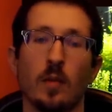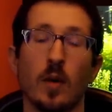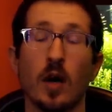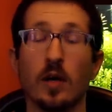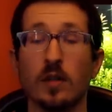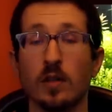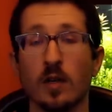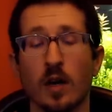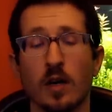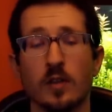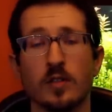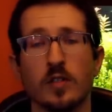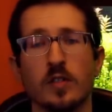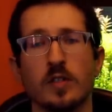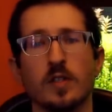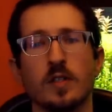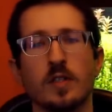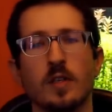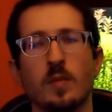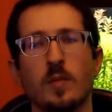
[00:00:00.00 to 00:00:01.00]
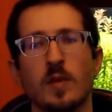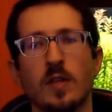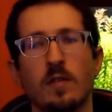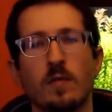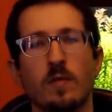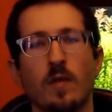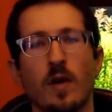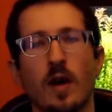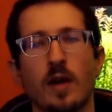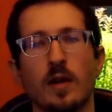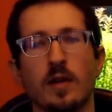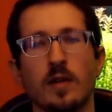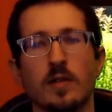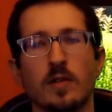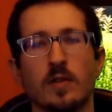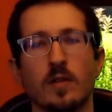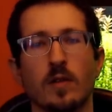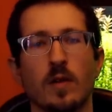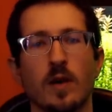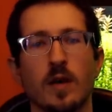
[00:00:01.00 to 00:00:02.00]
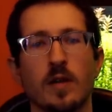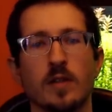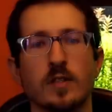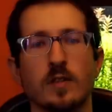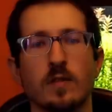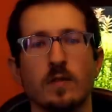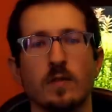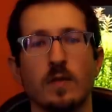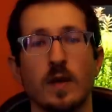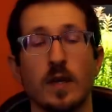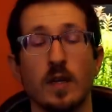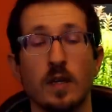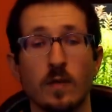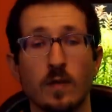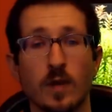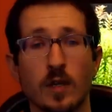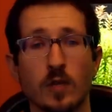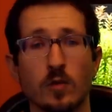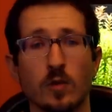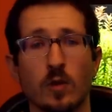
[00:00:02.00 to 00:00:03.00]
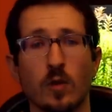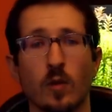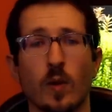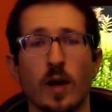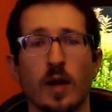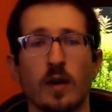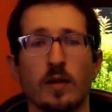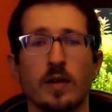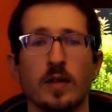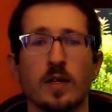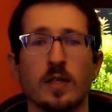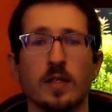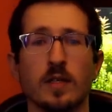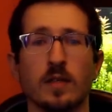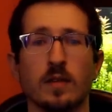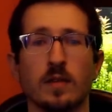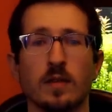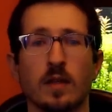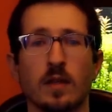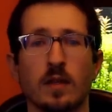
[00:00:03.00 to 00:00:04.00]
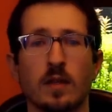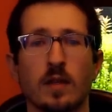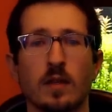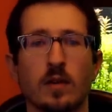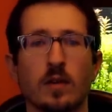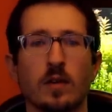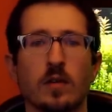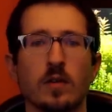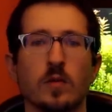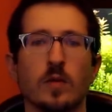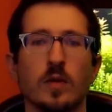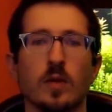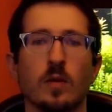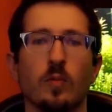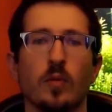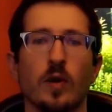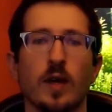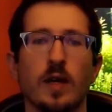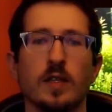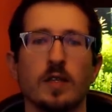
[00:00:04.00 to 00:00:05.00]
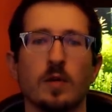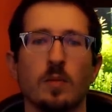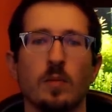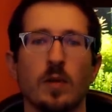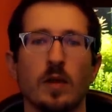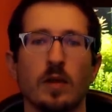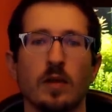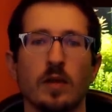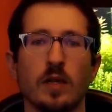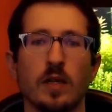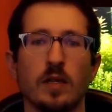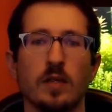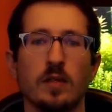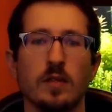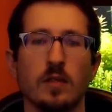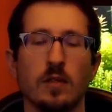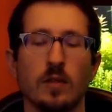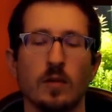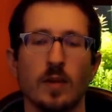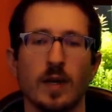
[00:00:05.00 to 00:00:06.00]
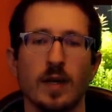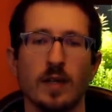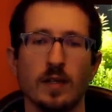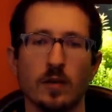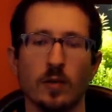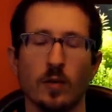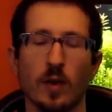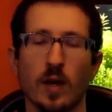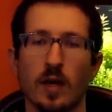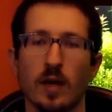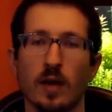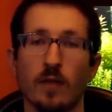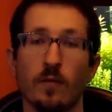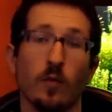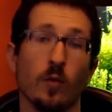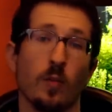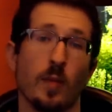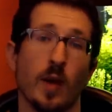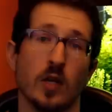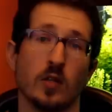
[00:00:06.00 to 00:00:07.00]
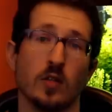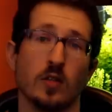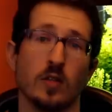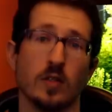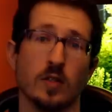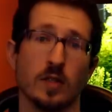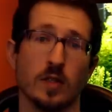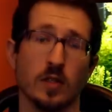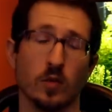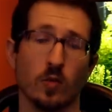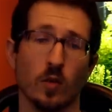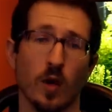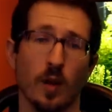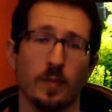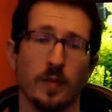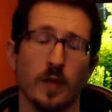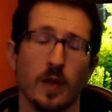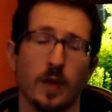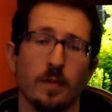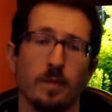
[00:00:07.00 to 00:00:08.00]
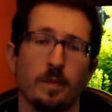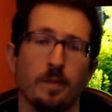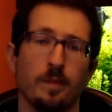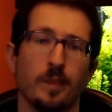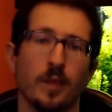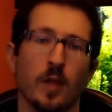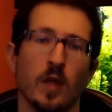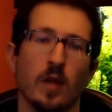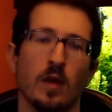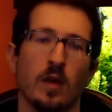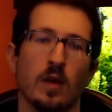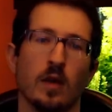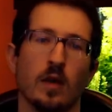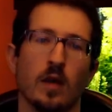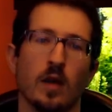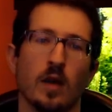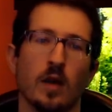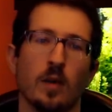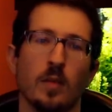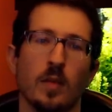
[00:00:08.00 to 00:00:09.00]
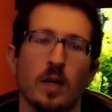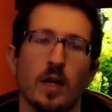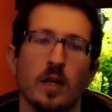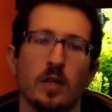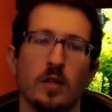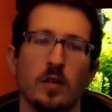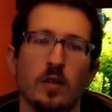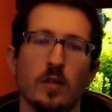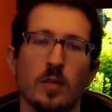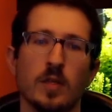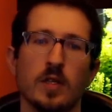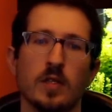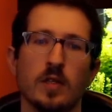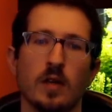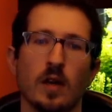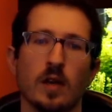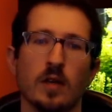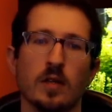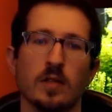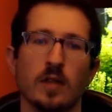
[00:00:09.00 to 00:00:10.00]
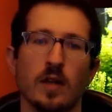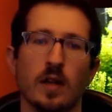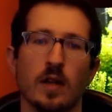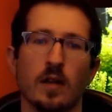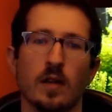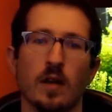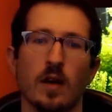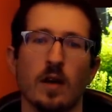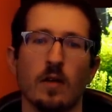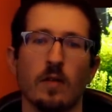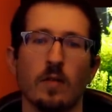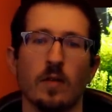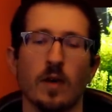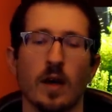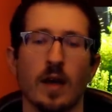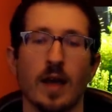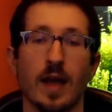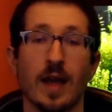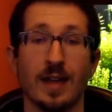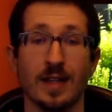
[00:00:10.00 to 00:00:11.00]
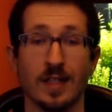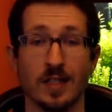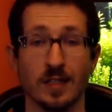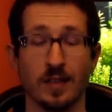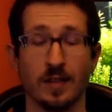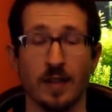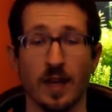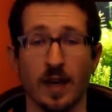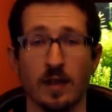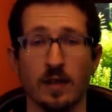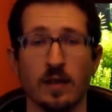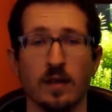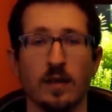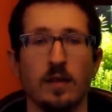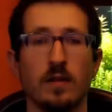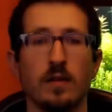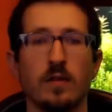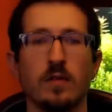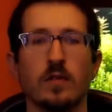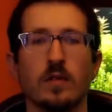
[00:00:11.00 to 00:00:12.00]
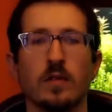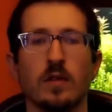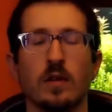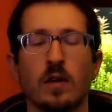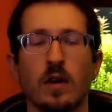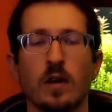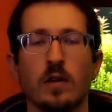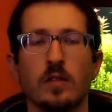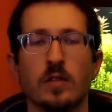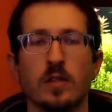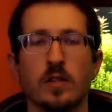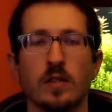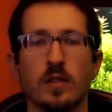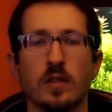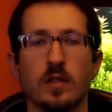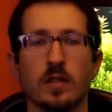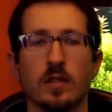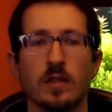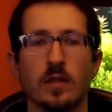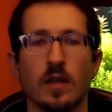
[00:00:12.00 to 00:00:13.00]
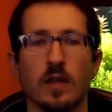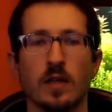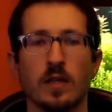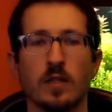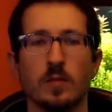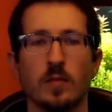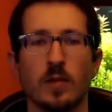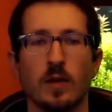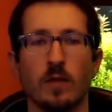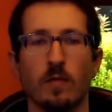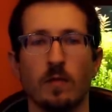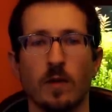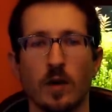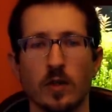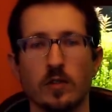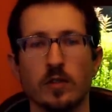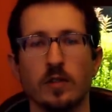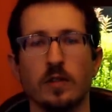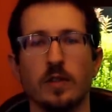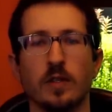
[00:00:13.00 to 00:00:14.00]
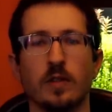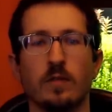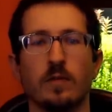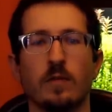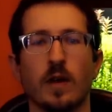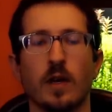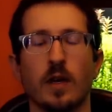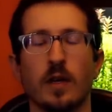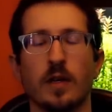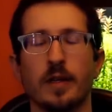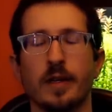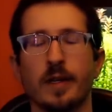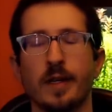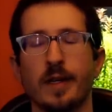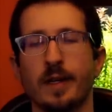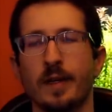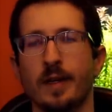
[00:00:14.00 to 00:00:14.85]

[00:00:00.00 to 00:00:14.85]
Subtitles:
Unconsciousness can be defined as the loss of individual awareness and occurs when the brain's ability to integrate information is disrupted. In humans, the onset of anesthetic-induced unconsciousness has been functionally defined